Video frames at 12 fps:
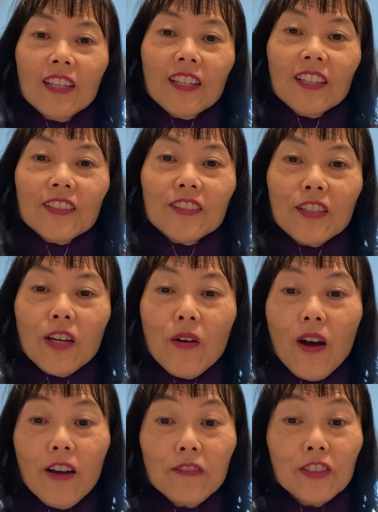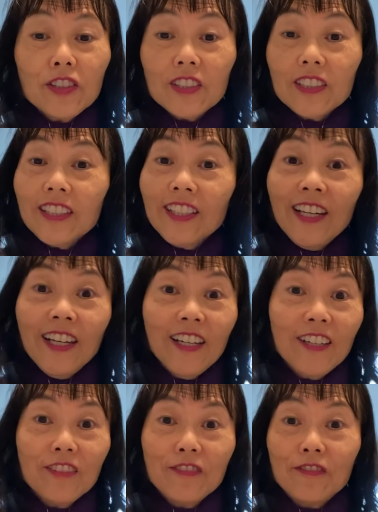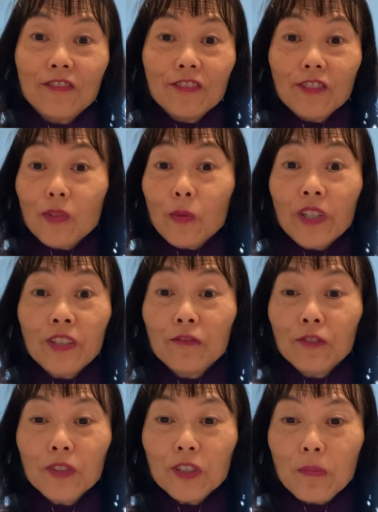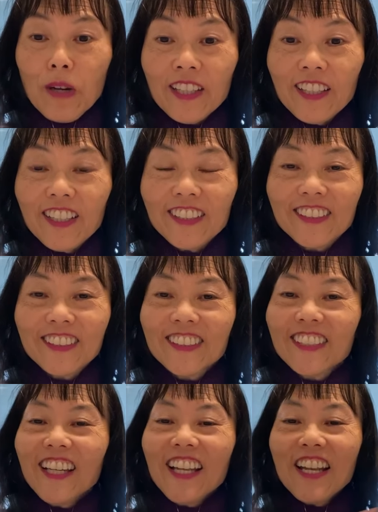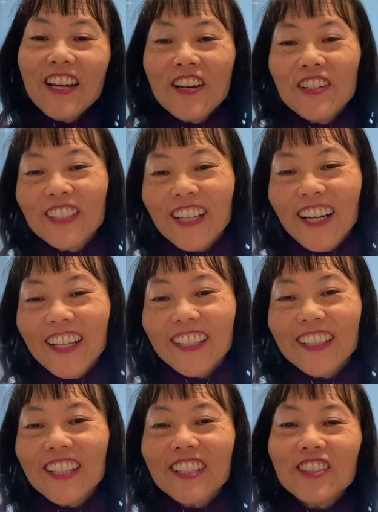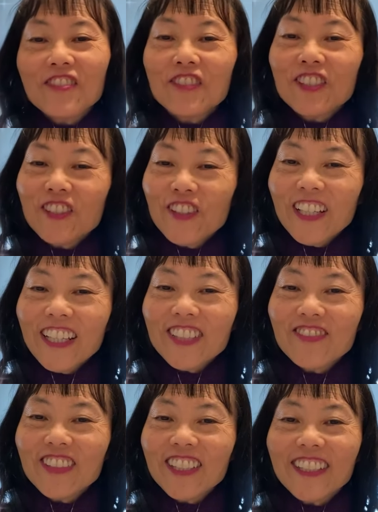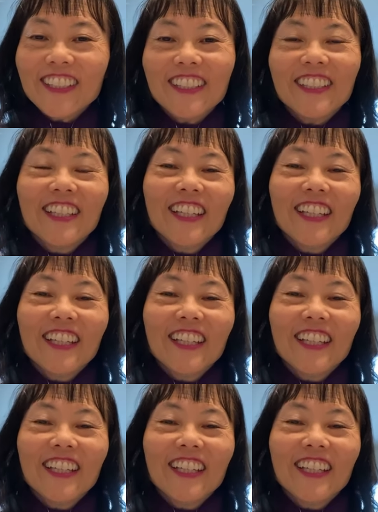So obviously, we're influenced by that. Hello, Kai. Thank you for joining me.